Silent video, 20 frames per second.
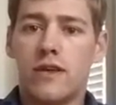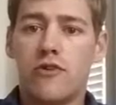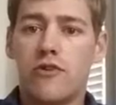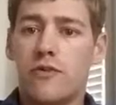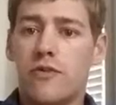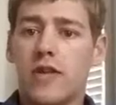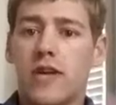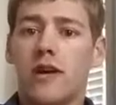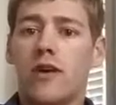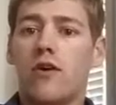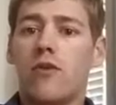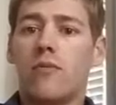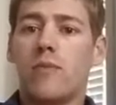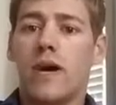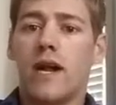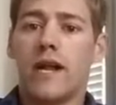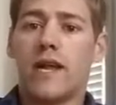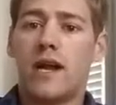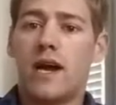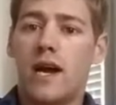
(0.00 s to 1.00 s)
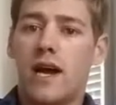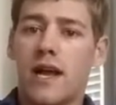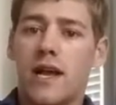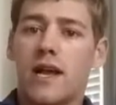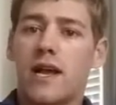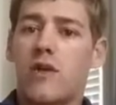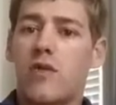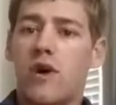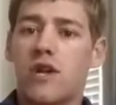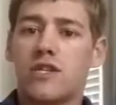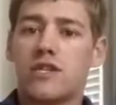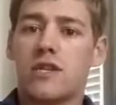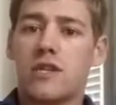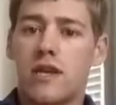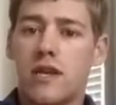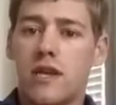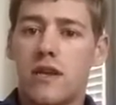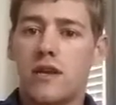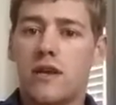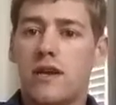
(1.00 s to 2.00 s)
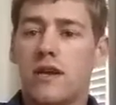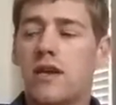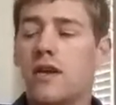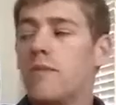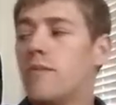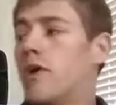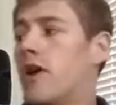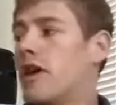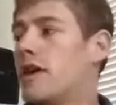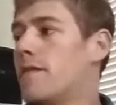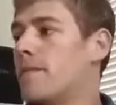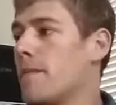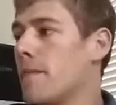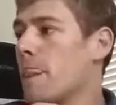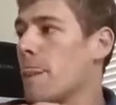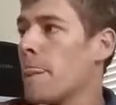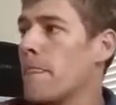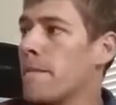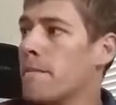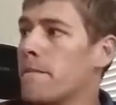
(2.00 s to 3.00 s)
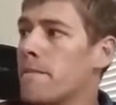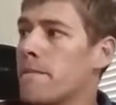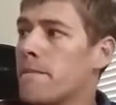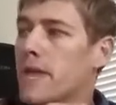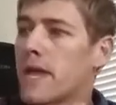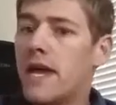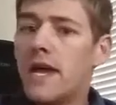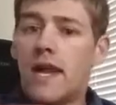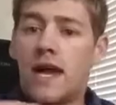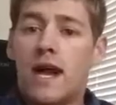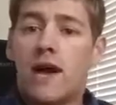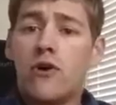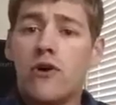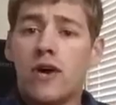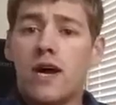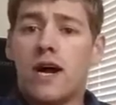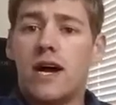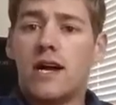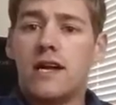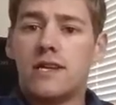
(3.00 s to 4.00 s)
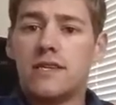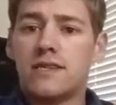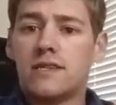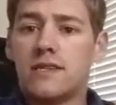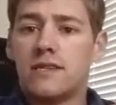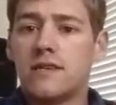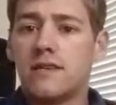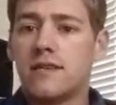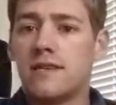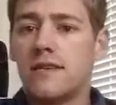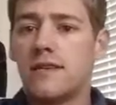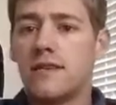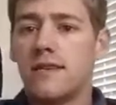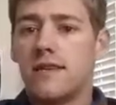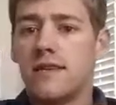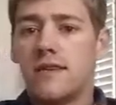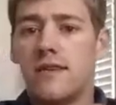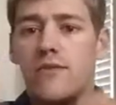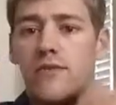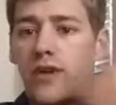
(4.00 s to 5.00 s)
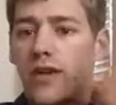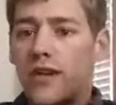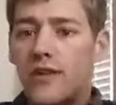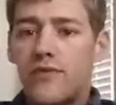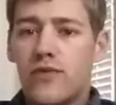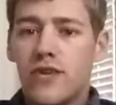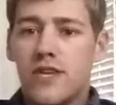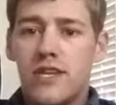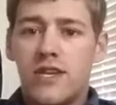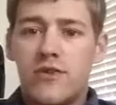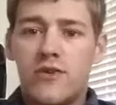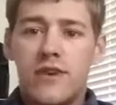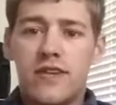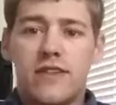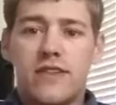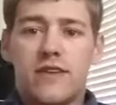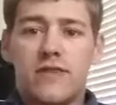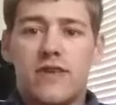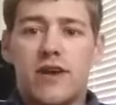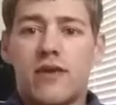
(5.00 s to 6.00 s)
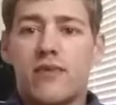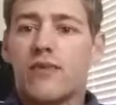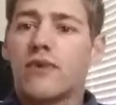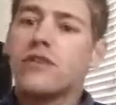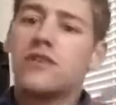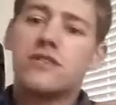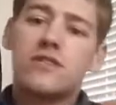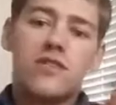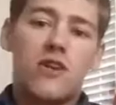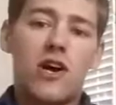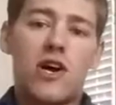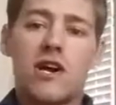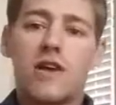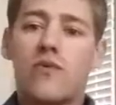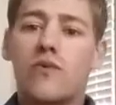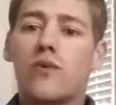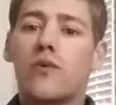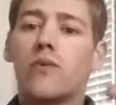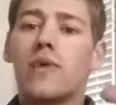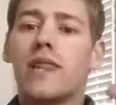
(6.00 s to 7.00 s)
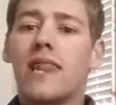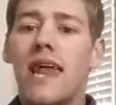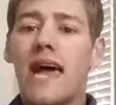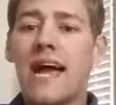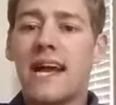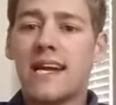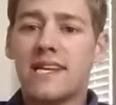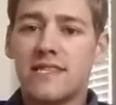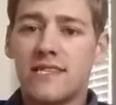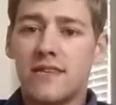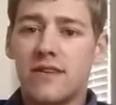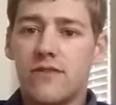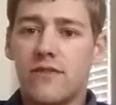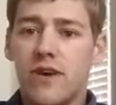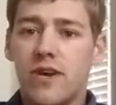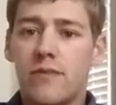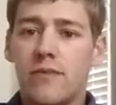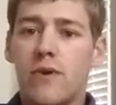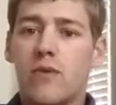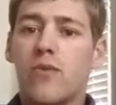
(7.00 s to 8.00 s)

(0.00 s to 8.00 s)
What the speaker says: They would have been like, oh my God, I got to watch it again. But in our eyes, we didn't really do anything, right? We're just talking, we're relaxing, right?